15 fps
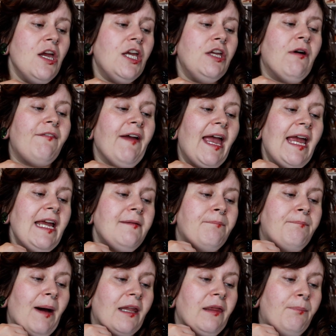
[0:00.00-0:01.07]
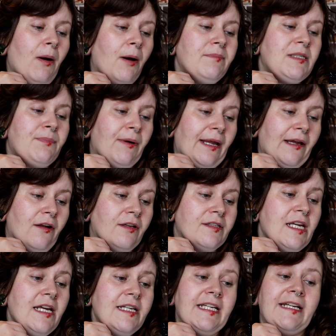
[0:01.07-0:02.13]
You have eight bath bomb
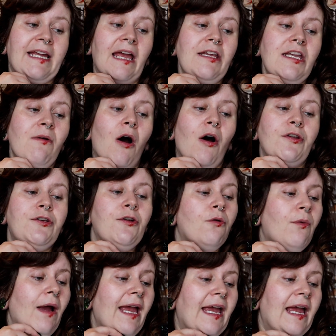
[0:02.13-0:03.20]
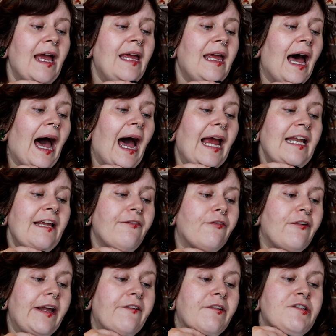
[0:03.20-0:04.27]
sprinkles to get you on your way. Highly
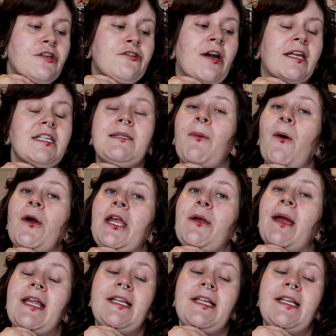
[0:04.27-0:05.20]
fragrant to transport you